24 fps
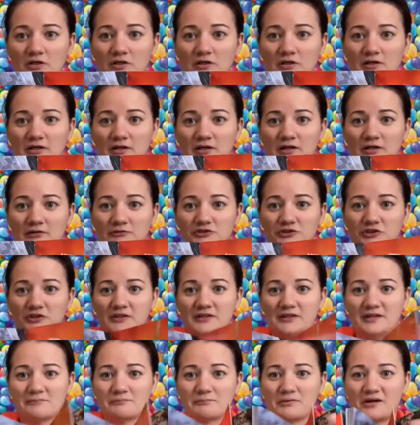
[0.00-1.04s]
Uh, I'll try and
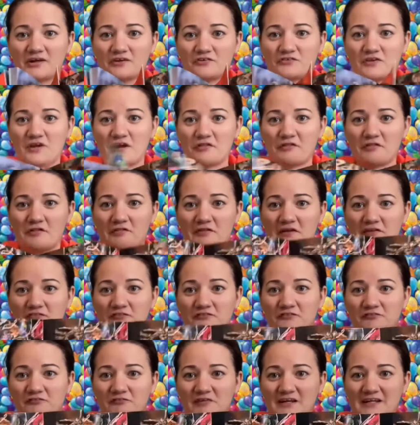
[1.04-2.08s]
get past anything that's
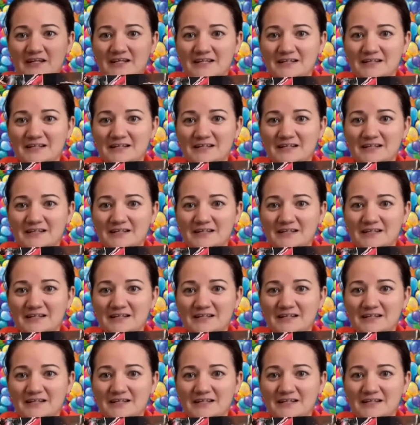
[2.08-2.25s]
green